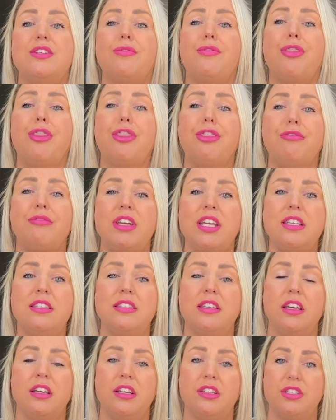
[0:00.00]
of 3
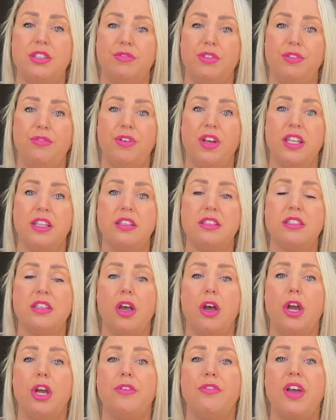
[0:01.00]
circuits of
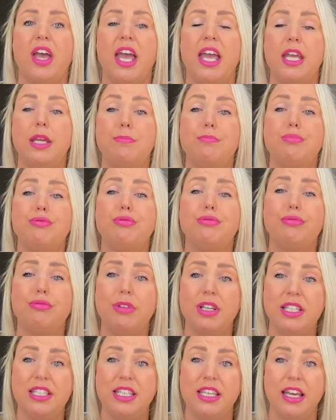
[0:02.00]
defence over a
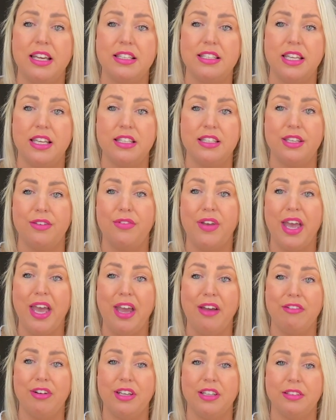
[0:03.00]
pretty extensive
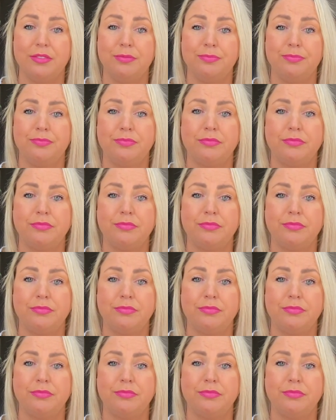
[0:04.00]
area.